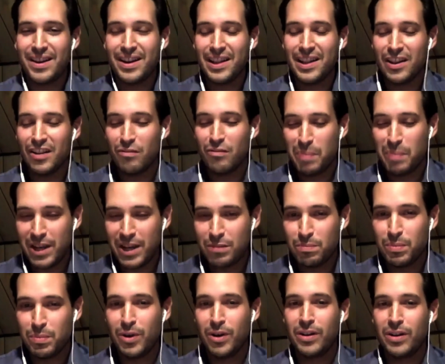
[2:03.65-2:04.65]
I love
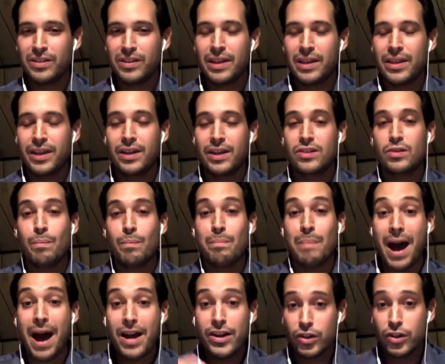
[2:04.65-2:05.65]
baseball. It's, I think it's a
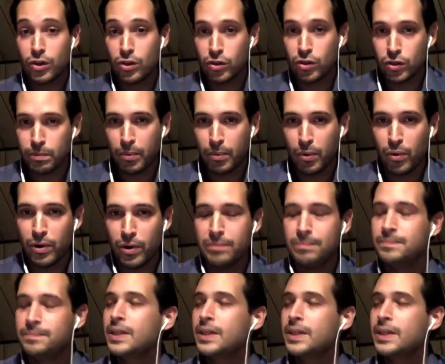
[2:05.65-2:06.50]
magical sport.